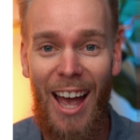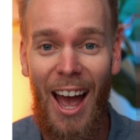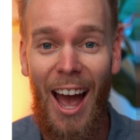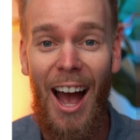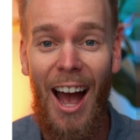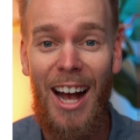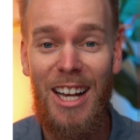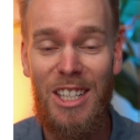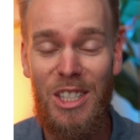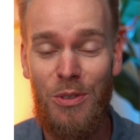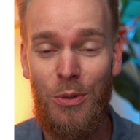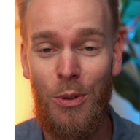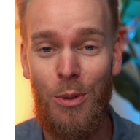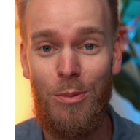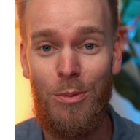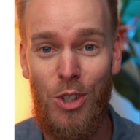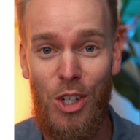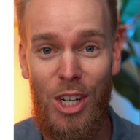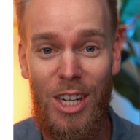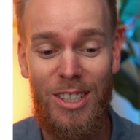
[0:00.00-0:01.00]
ask
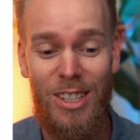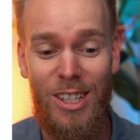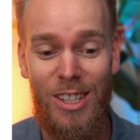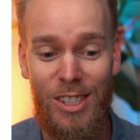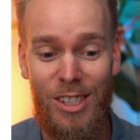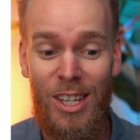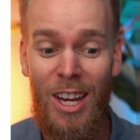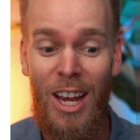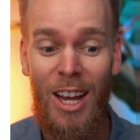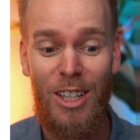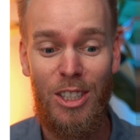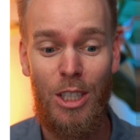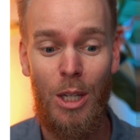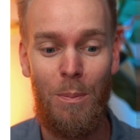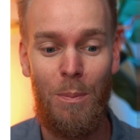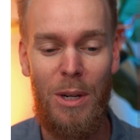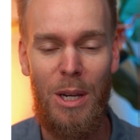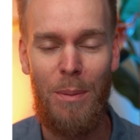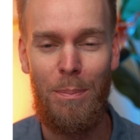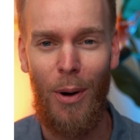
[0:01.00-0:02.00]
from Jesus to
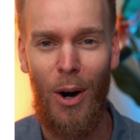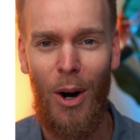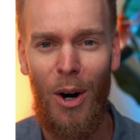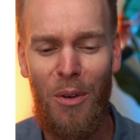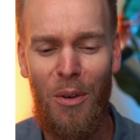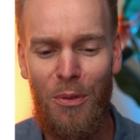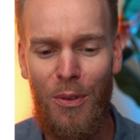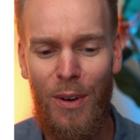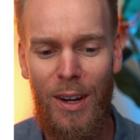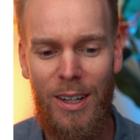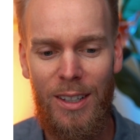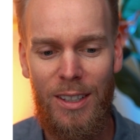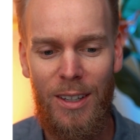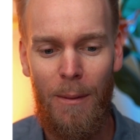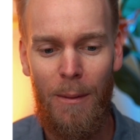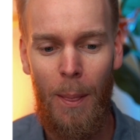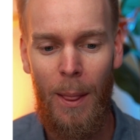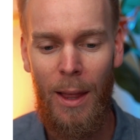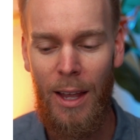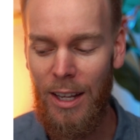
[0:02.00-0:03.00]
be perfect,
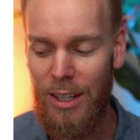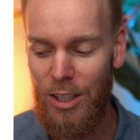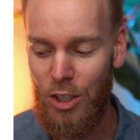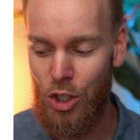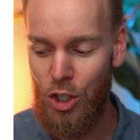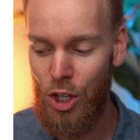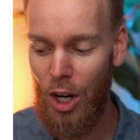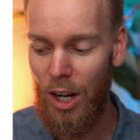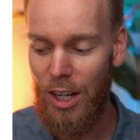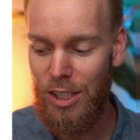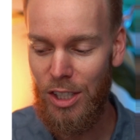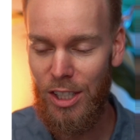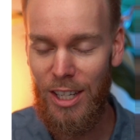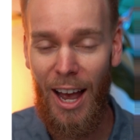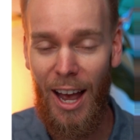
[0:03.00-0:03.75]
just